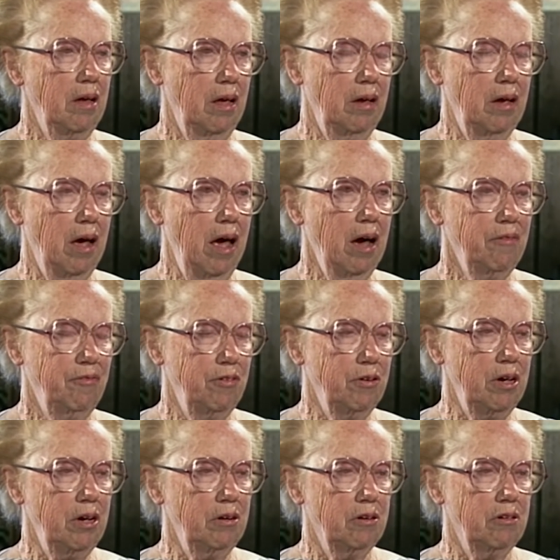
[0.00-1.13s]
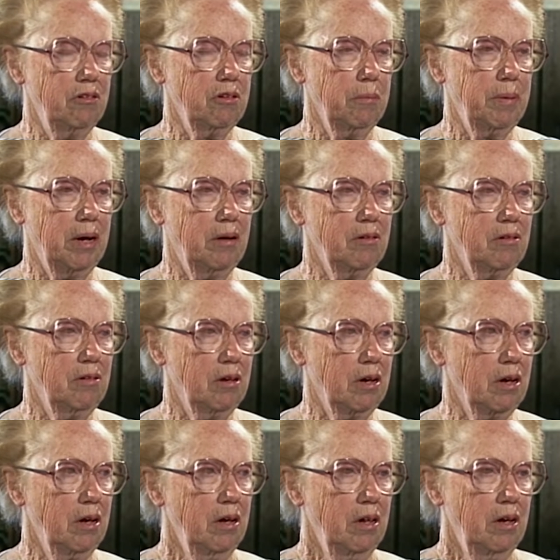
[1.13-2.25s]
after years about
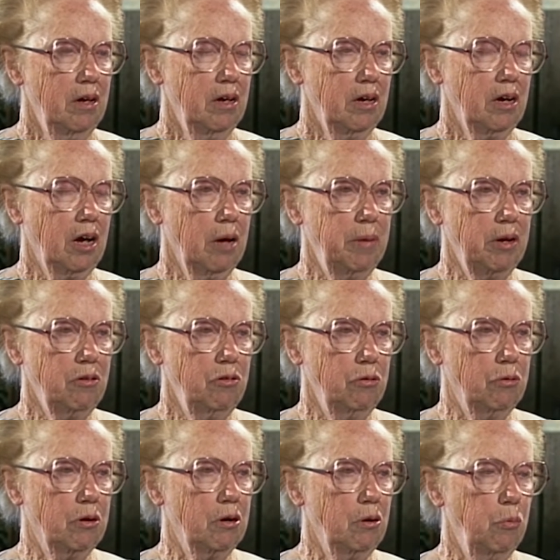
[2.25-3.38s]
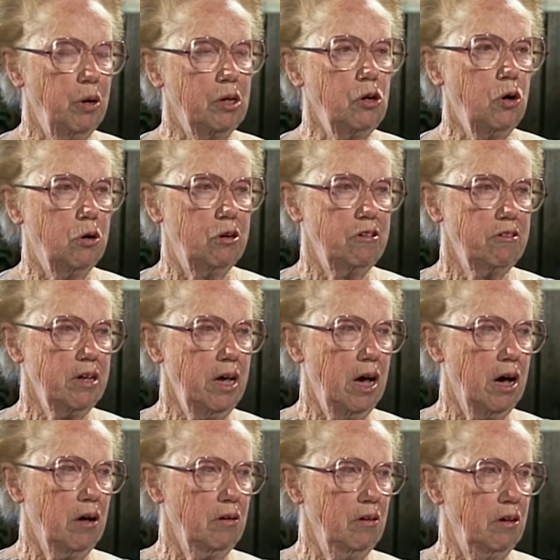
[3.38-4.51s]
coming to a one-horse
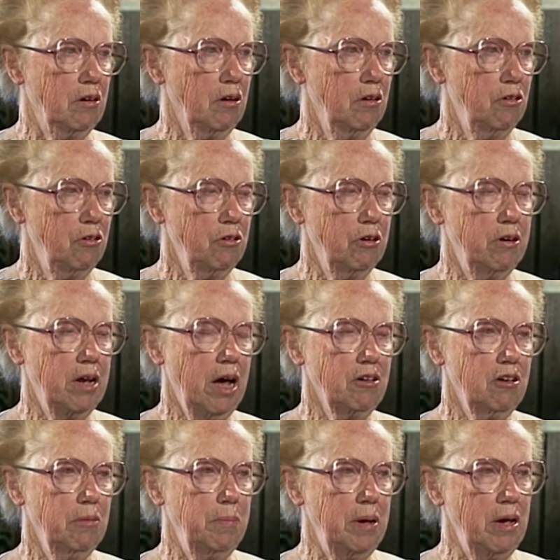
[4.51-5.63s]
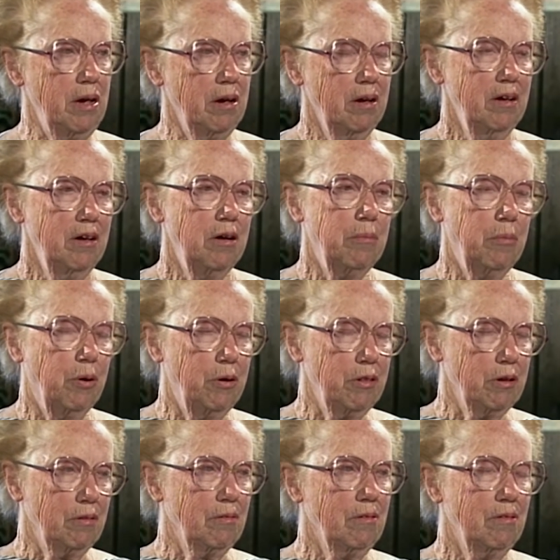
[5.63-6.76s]
town that turned out to be more
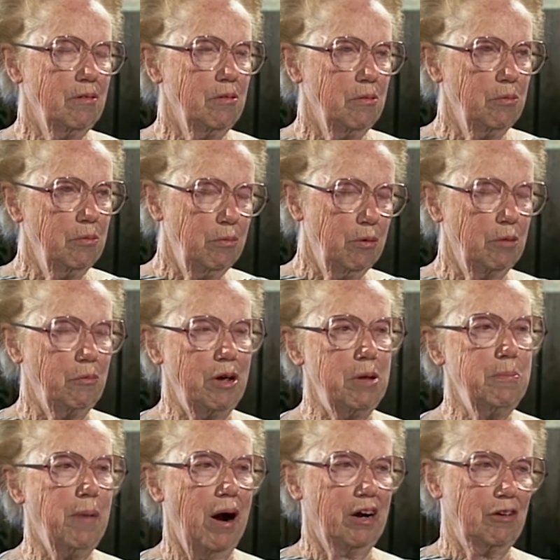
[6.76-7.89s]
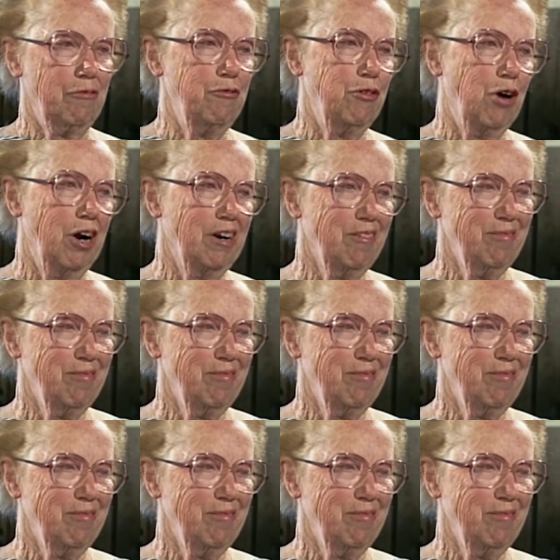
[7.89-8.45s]
than what we had bargained for.